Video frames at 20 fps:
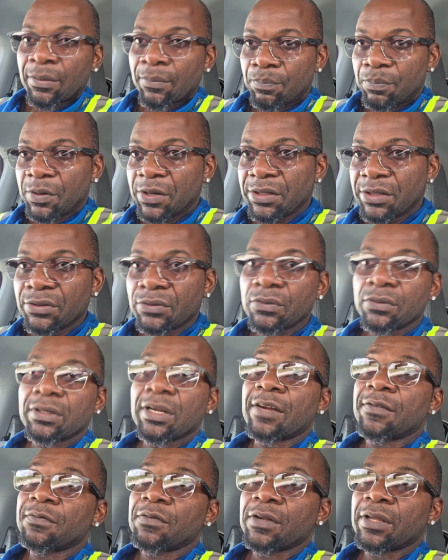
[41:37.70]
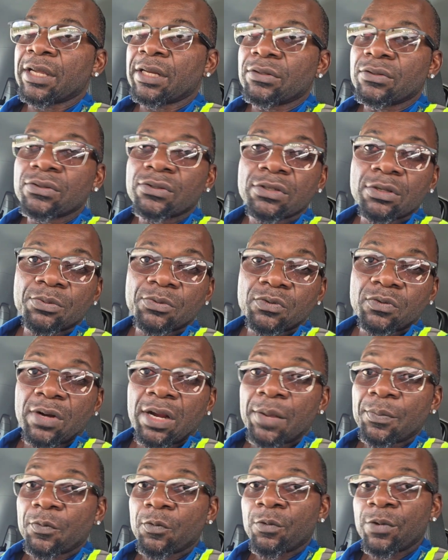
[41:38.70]
Please do not forget to
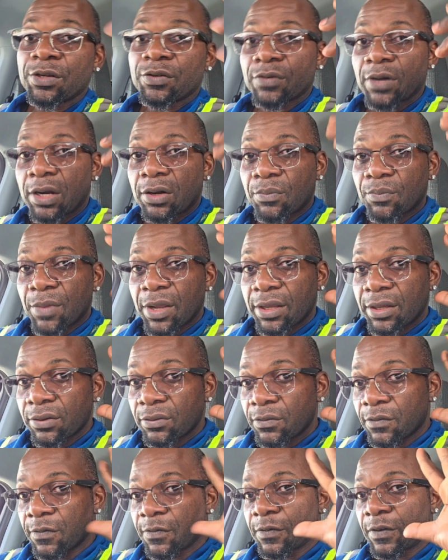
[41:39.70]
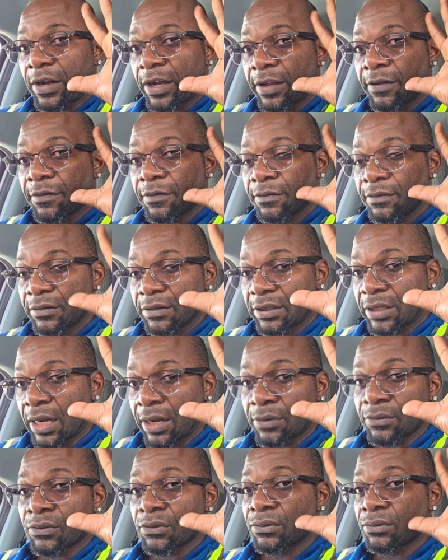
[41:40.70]
subscribe. We're trying to make it to
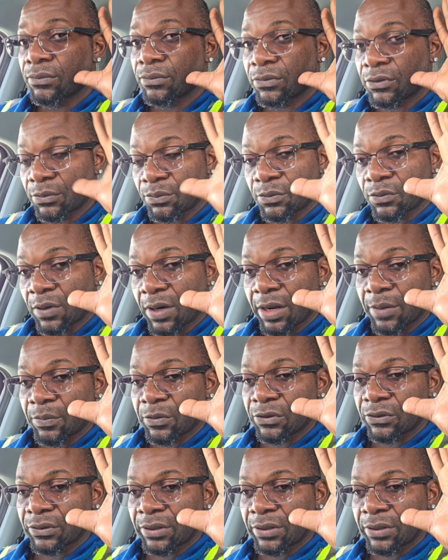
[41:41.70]
5,000 subscribers.